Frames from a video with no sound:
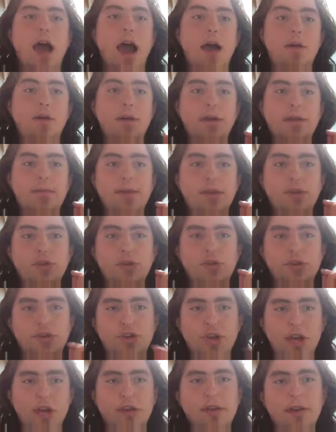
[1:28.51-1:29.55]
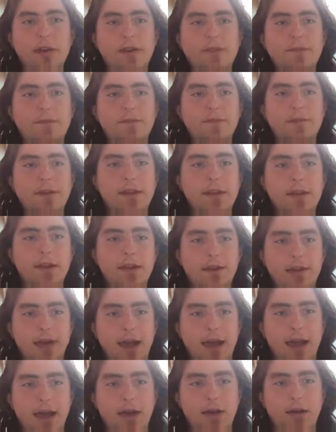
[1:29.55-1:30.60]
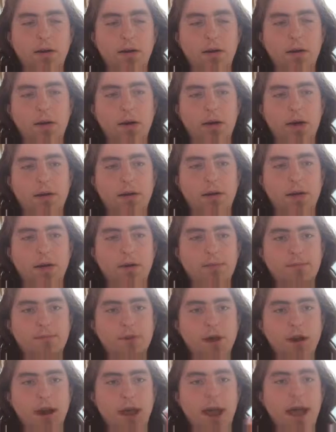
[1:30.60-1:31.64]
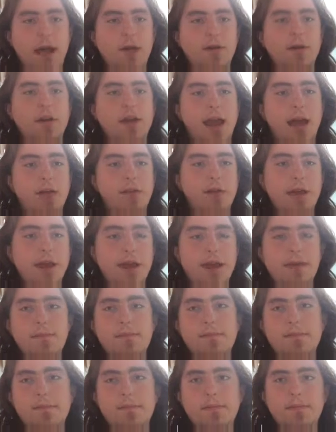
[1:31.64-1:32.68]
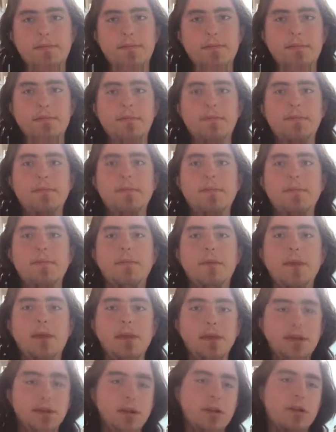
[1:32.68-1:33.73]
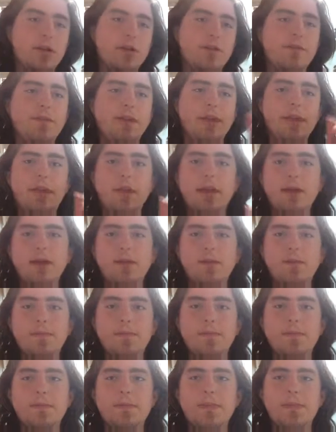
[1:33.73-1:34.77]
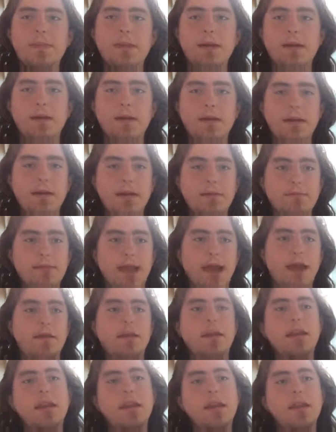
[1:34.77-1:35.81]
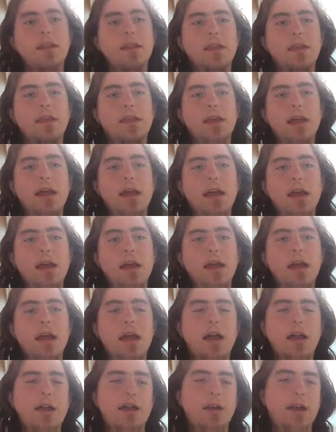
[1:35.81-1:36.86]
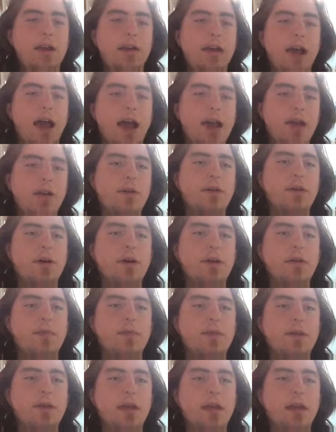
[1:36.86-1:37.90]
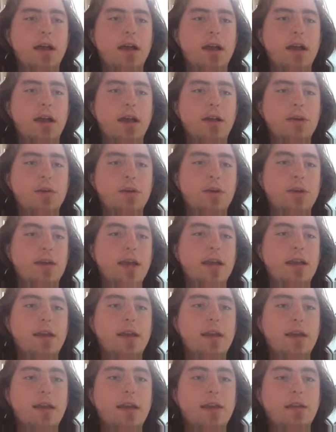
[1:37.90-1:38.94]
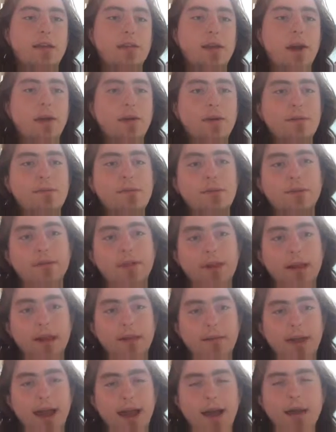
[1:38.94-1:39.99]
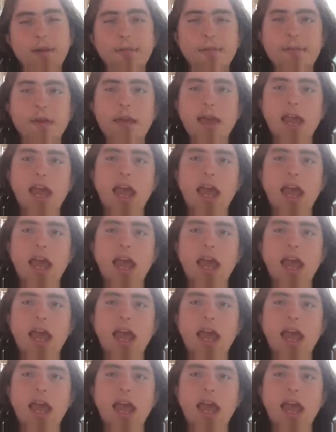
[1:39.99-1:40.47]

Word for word: I recommend you go check the video out uh, of Ron Howard announcing it. It's a good little video, uh, him announcing the uh, the title of the uh, 2018 Star Wars movie that's coming out.